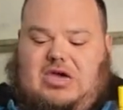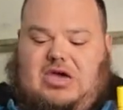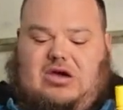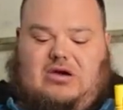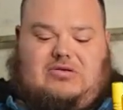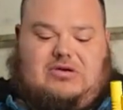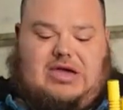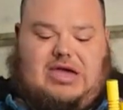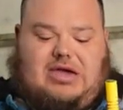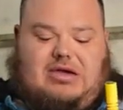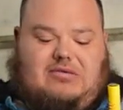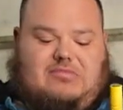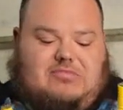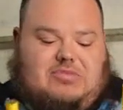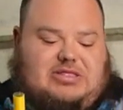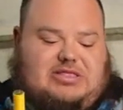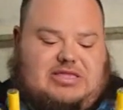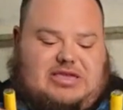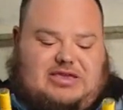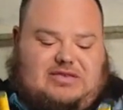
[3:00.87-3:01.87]
Okay,
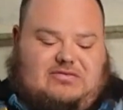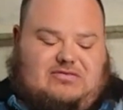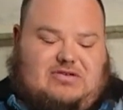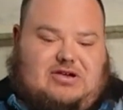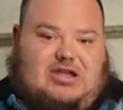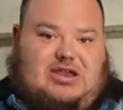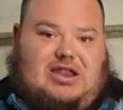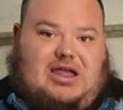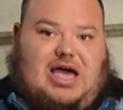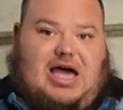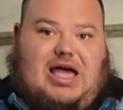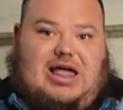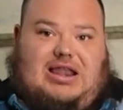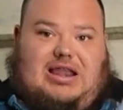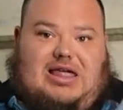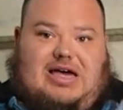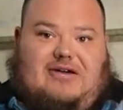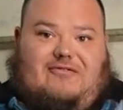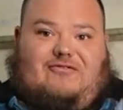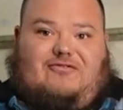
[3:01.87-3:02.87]
but this one I
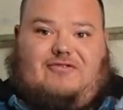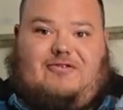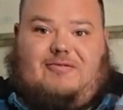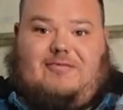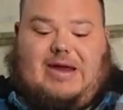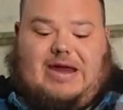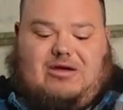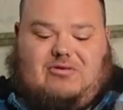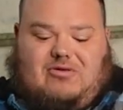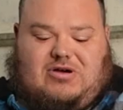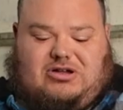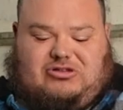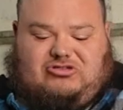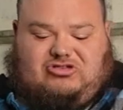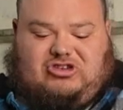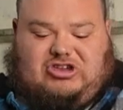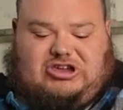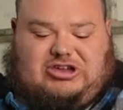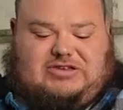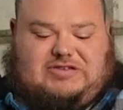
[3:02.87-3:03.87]
love for my quail
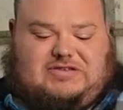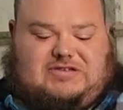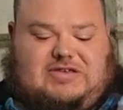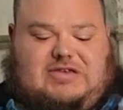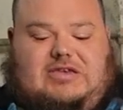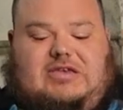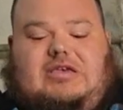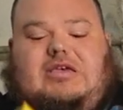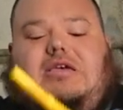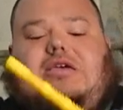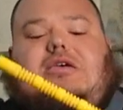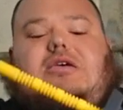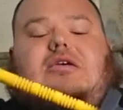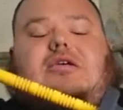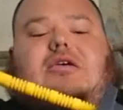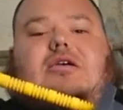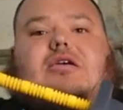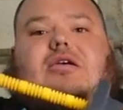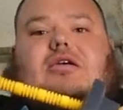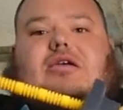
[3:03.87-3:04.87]
chicks
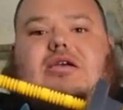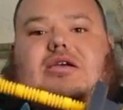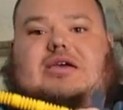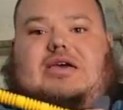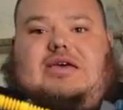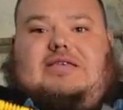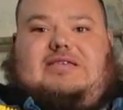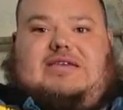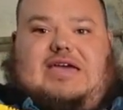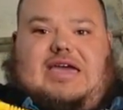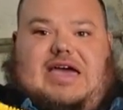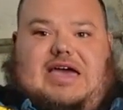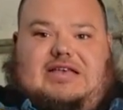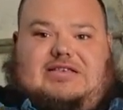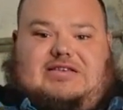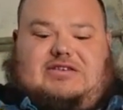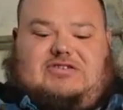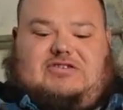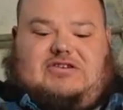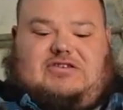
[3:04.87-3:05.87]
because it has
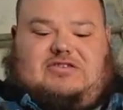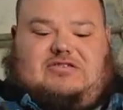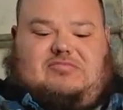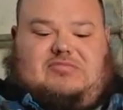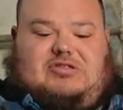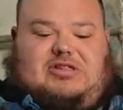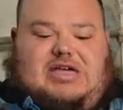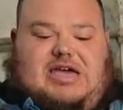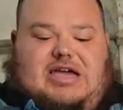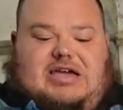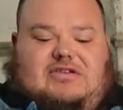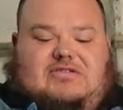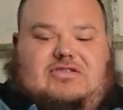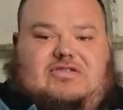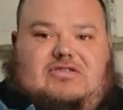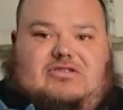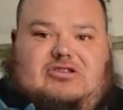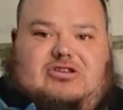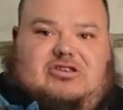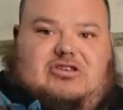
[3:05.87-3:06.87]
adjustable legs.
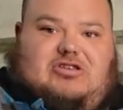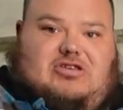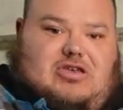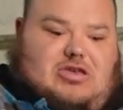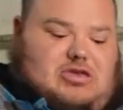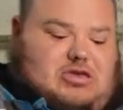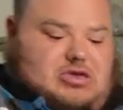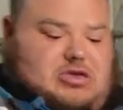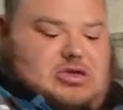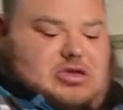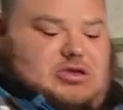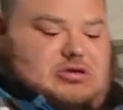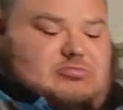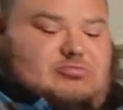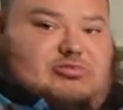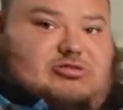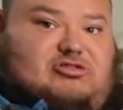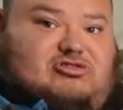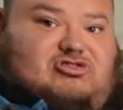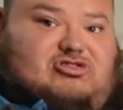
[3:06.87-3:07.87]
You just
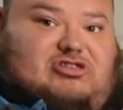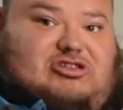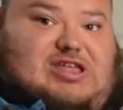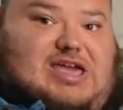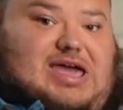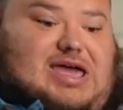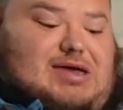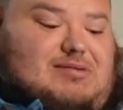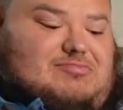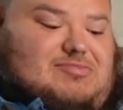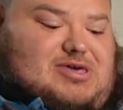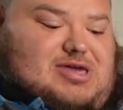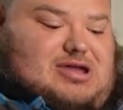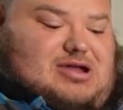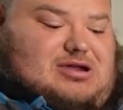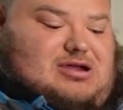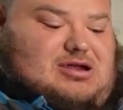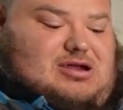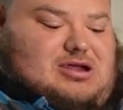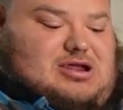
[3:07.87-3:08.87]
push the tab
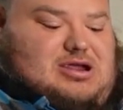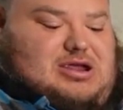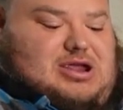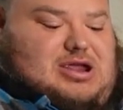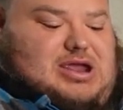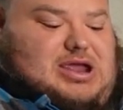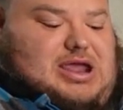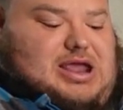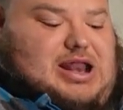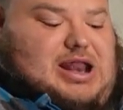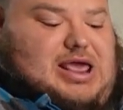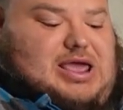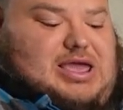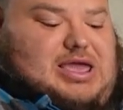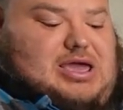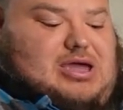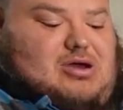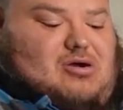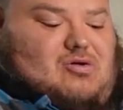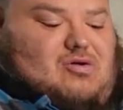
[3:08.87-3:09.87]
there, and I
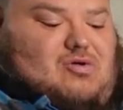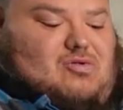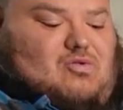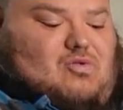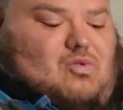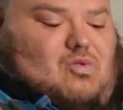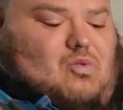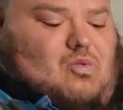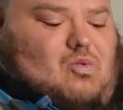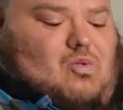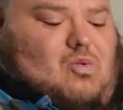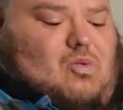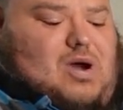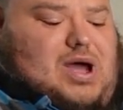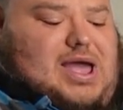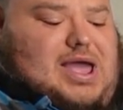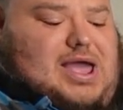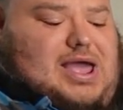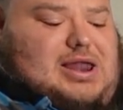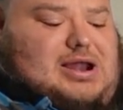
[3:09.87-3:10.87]
can go
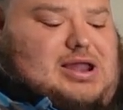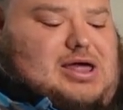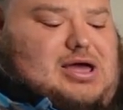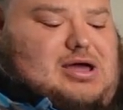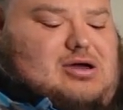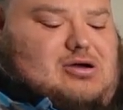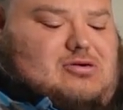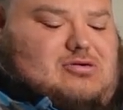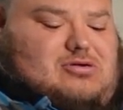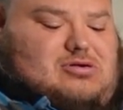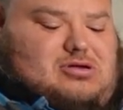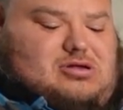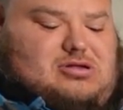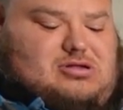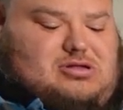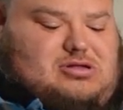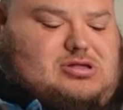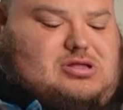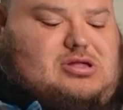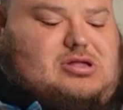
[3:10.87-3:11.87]
way low
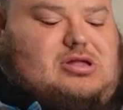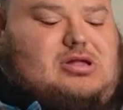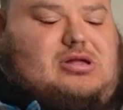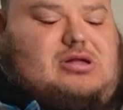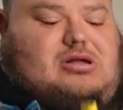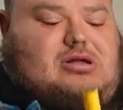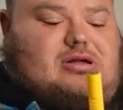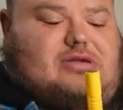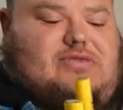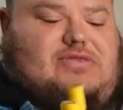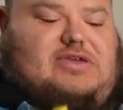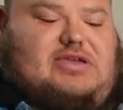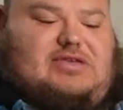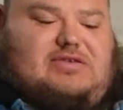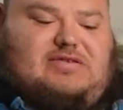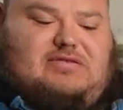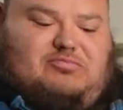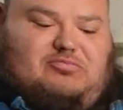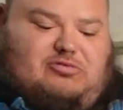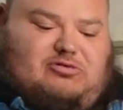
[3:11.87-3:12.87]
on
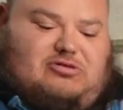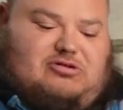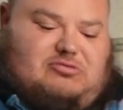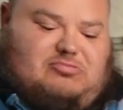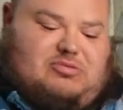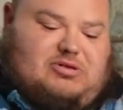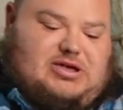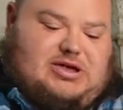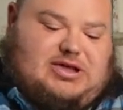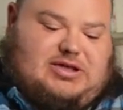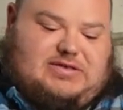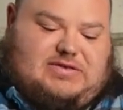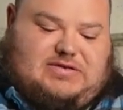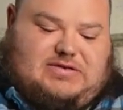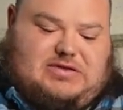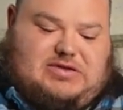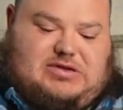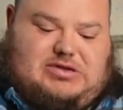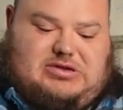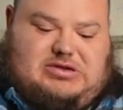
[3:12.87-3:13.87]
these brooder
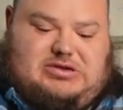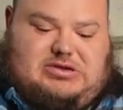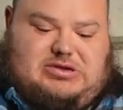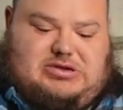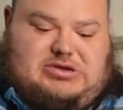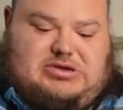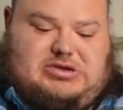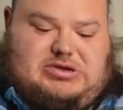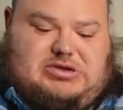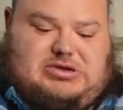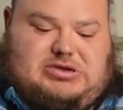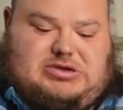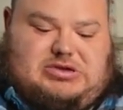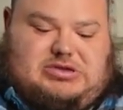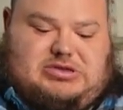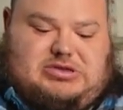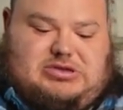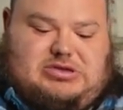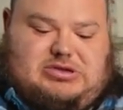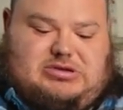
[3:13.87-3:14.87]
plates.
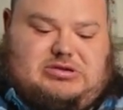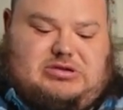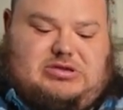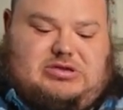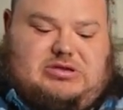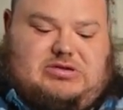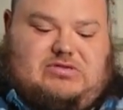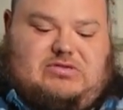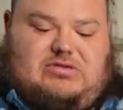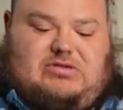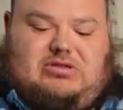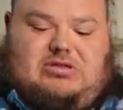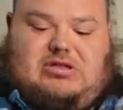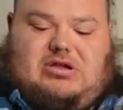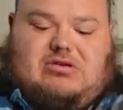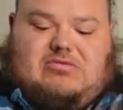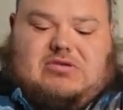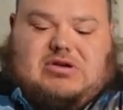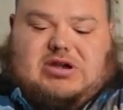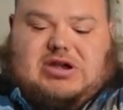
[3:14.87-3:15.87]
So you just
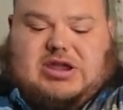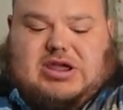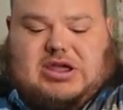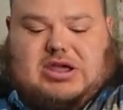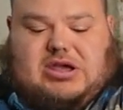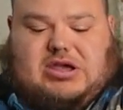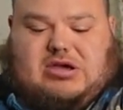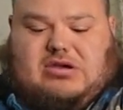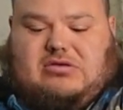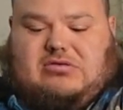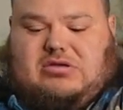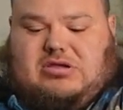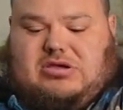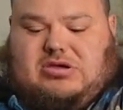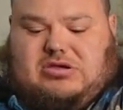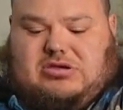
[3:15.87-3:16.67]
lower down.